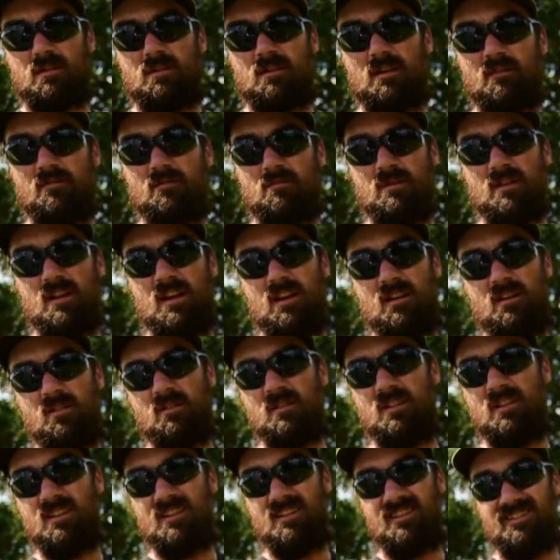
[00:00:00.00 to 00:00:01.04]
he's ever been held.
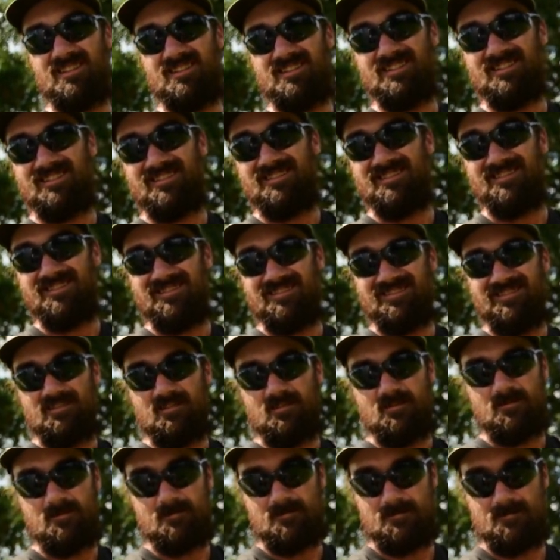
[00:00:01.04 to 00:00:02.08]
Yeah, they really have
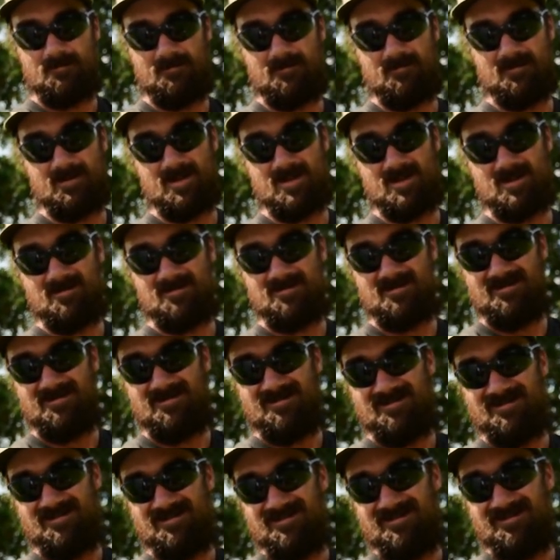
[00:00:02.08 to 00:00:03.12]
not been handled.
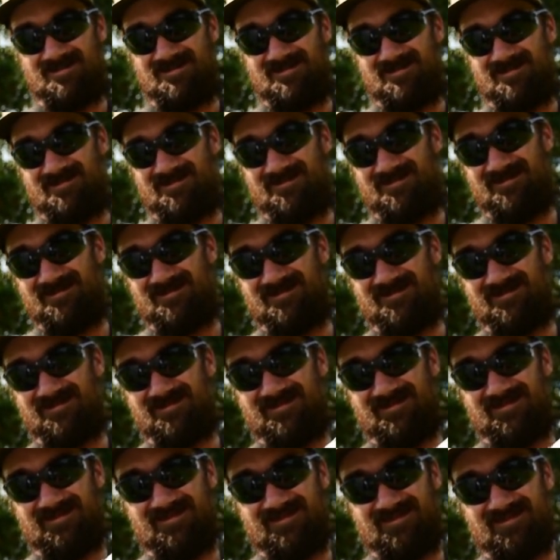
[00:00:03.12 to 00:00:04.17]
Good
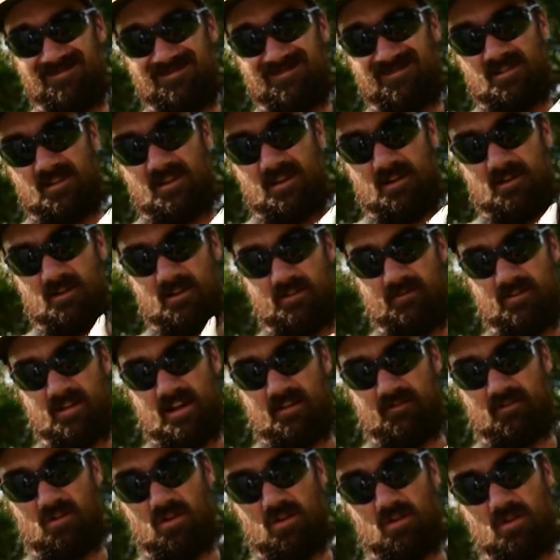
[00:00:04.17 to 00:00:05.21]
boy, you're so
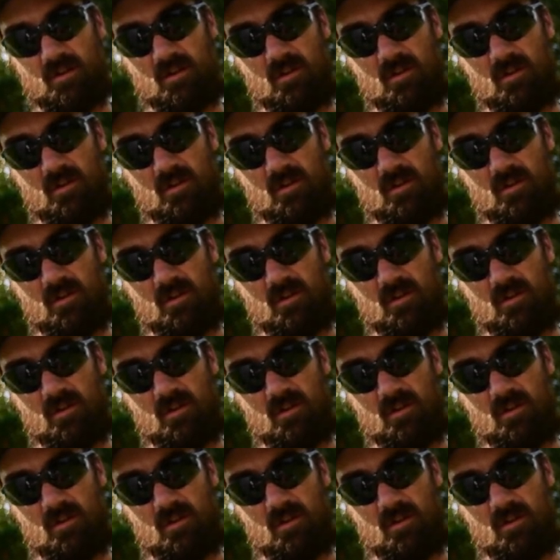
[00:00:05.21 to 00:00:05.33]
pretty.